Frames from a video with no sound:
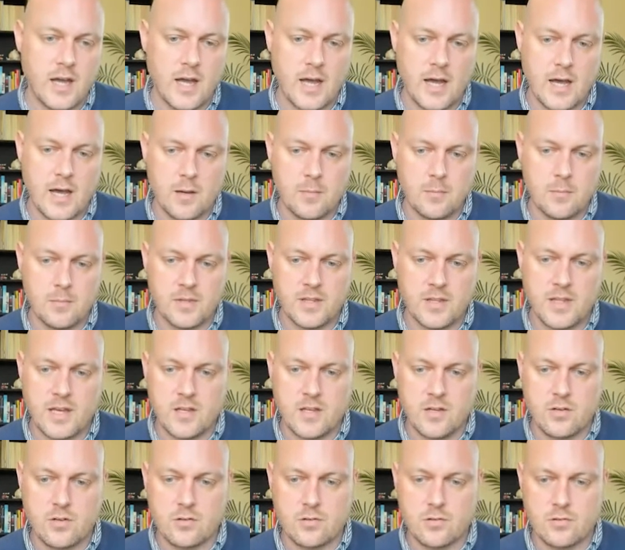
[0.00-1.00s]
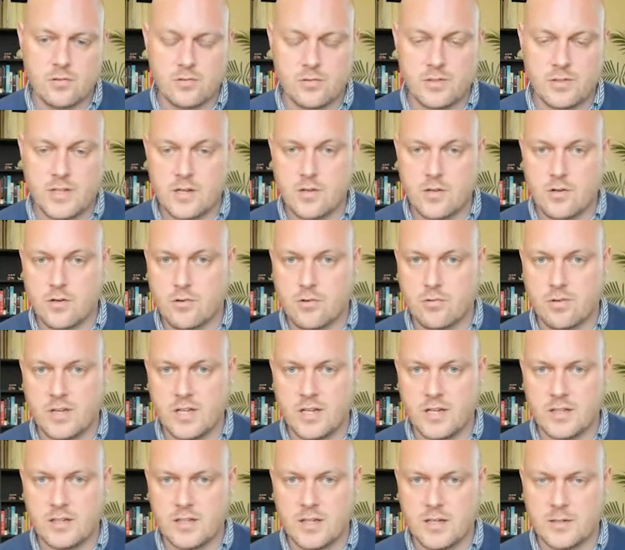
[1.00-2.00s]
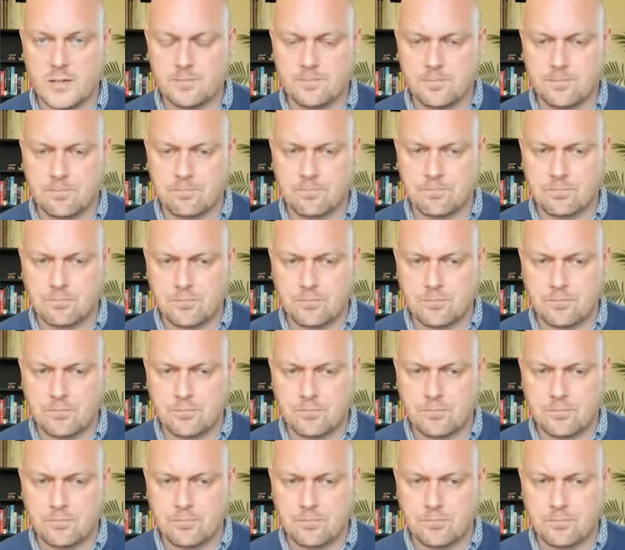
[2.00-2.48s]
that you're creating there.